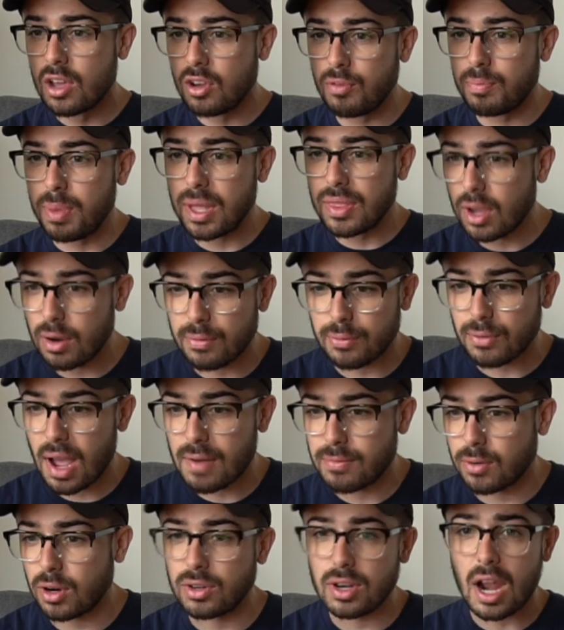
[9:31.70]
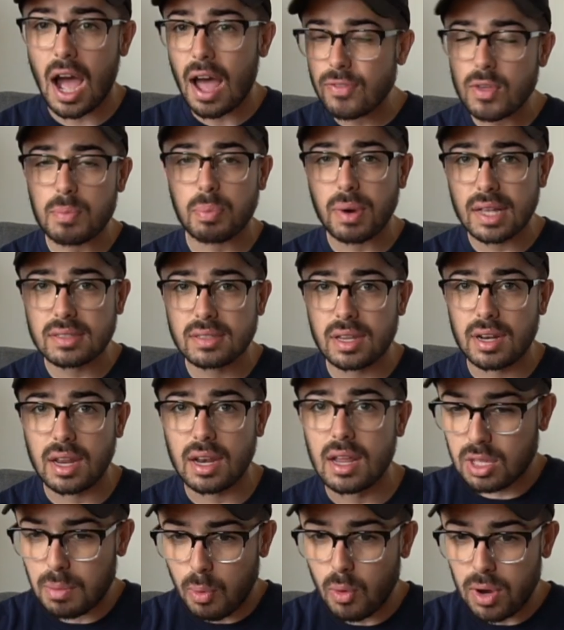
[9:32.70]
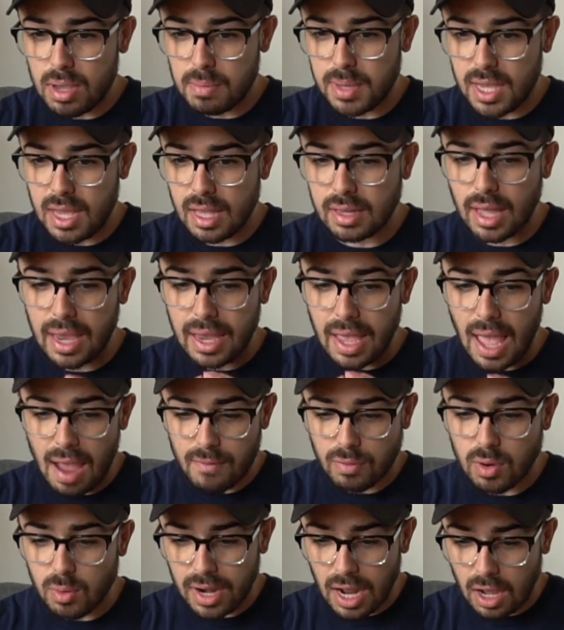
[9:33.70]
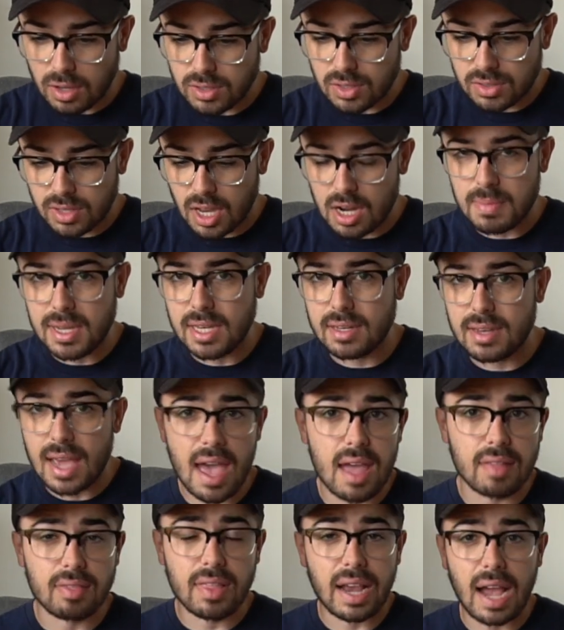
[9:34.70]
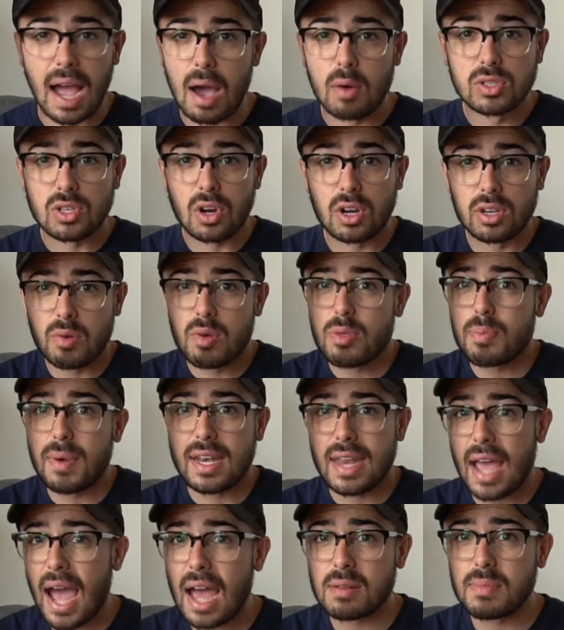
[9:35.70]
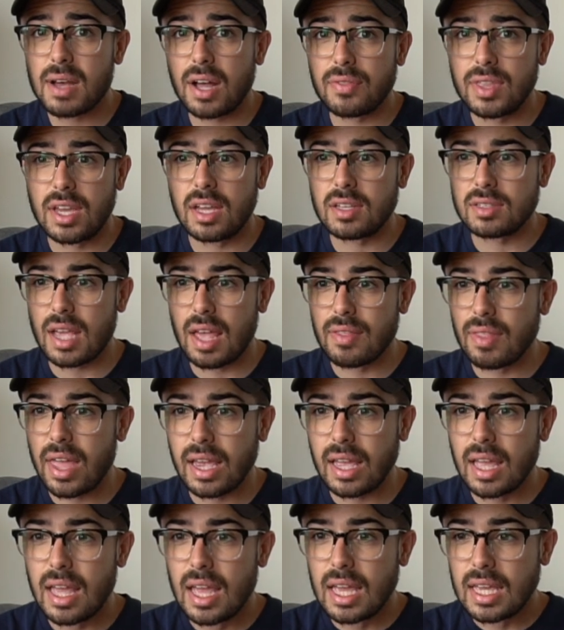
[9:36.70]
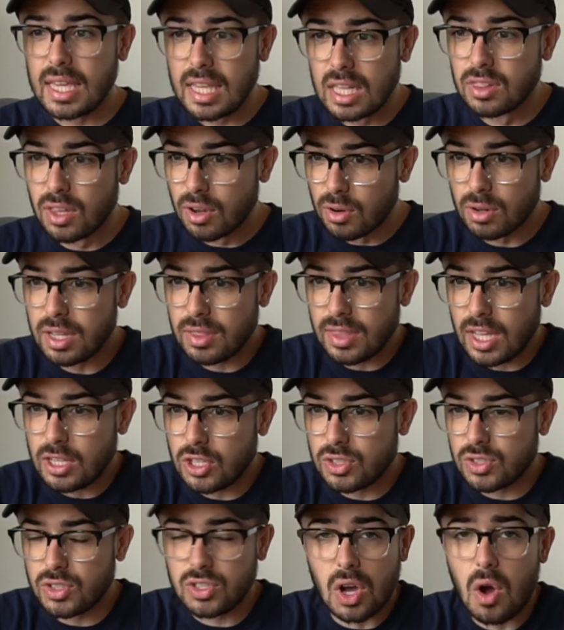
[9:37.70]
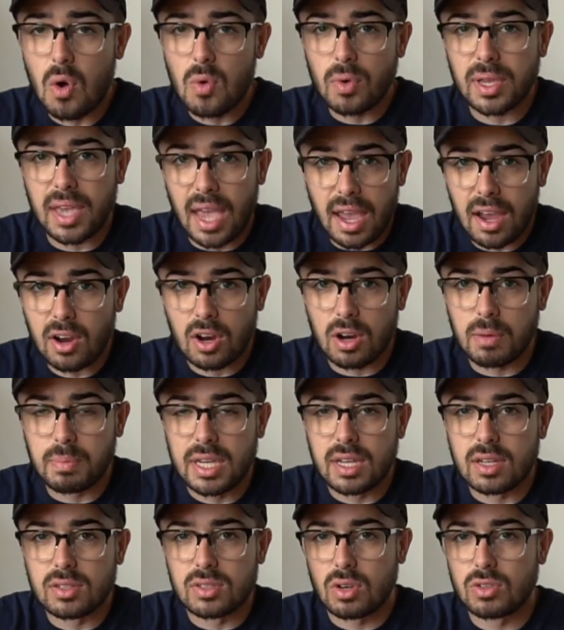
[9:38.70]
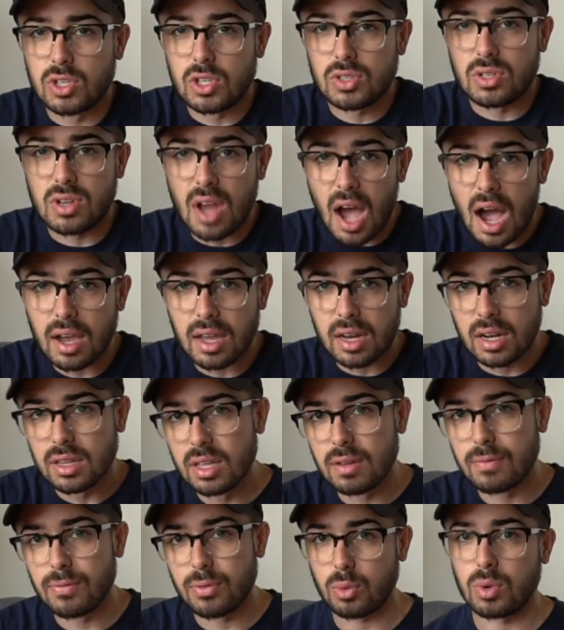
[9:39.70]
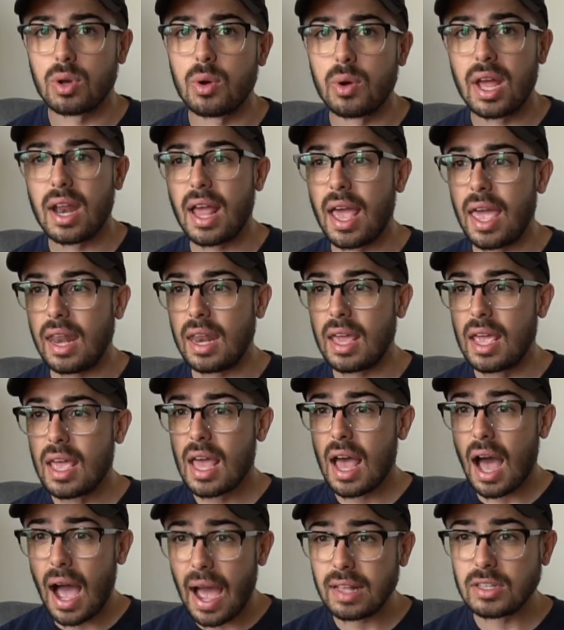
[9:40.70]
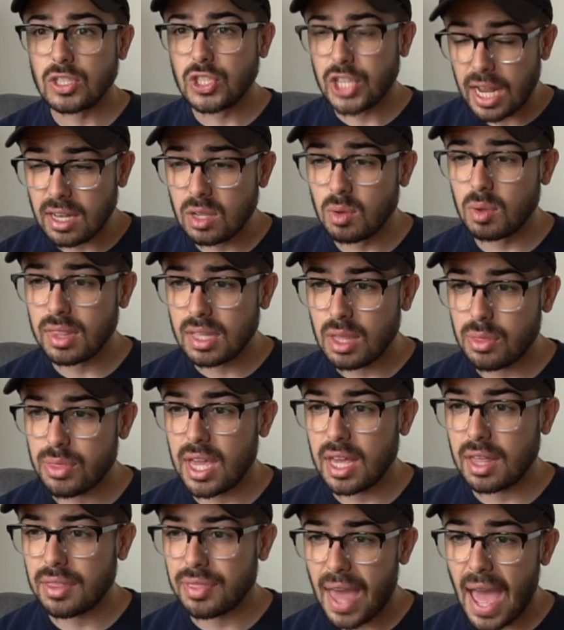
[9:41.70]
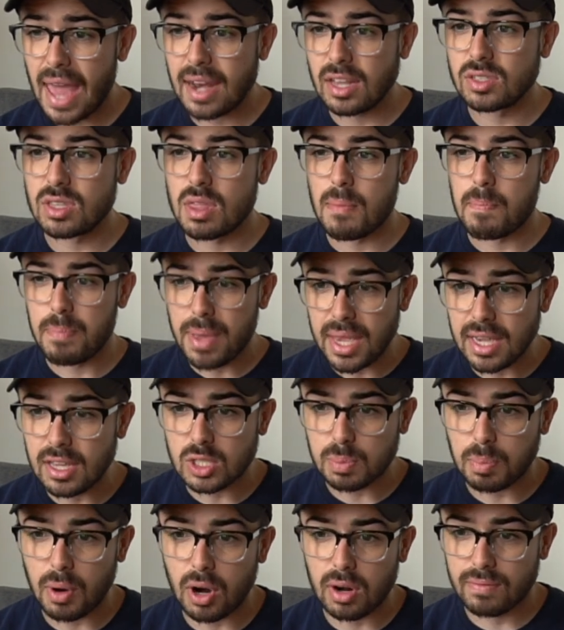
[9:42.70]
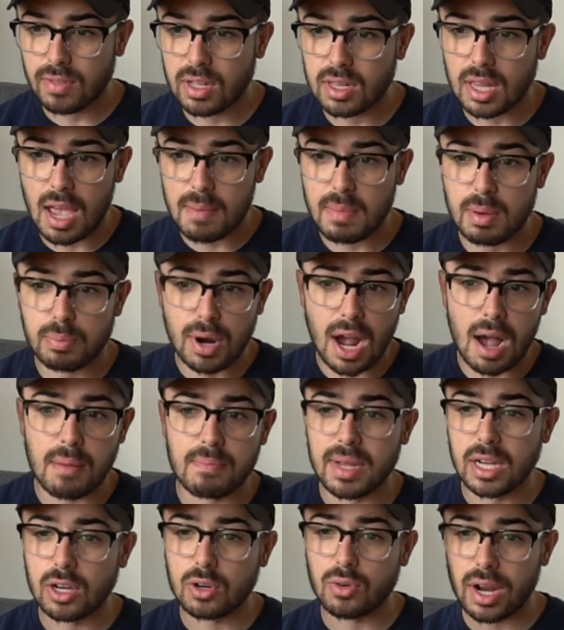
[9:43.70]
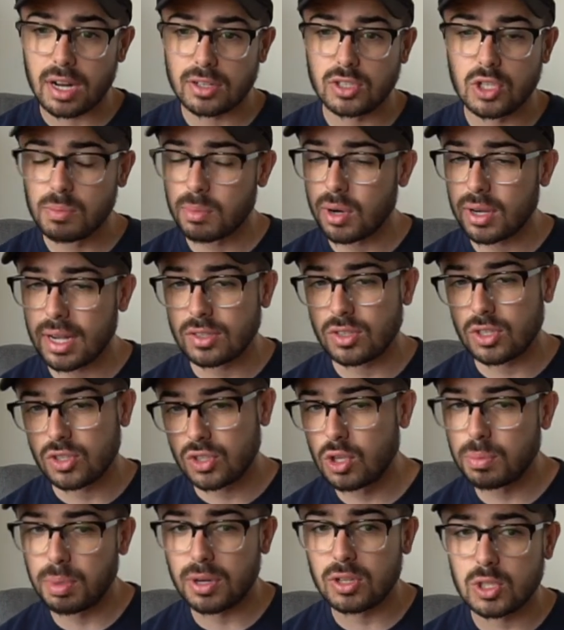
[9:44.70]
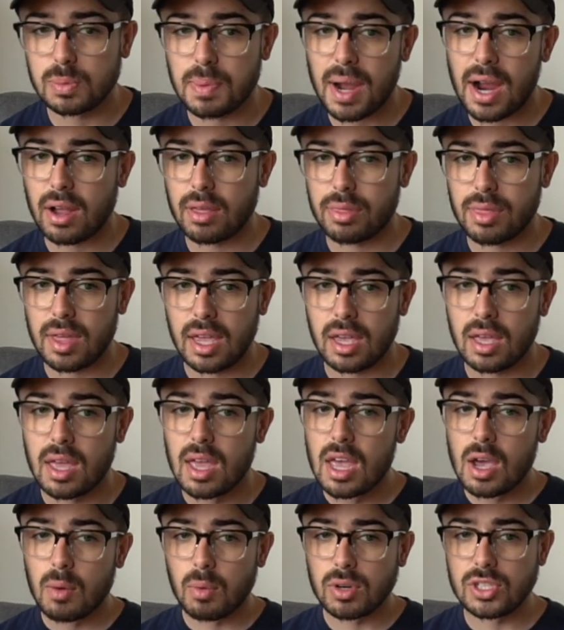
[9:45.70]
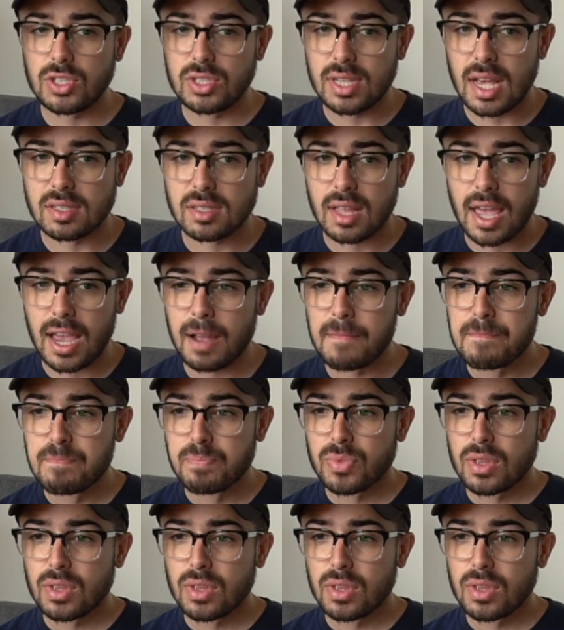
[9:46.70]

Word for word: who've been there forever, not the president. The point being, like, everyone else is going to be dead. Like, I was arguing with my dad about this, and like, he literally, they just don't care because they're just not going to live through it. And I genuinely think that is the biggest part of the climate problem. And Greta Thunberg has a super inspiring thing where she says, like,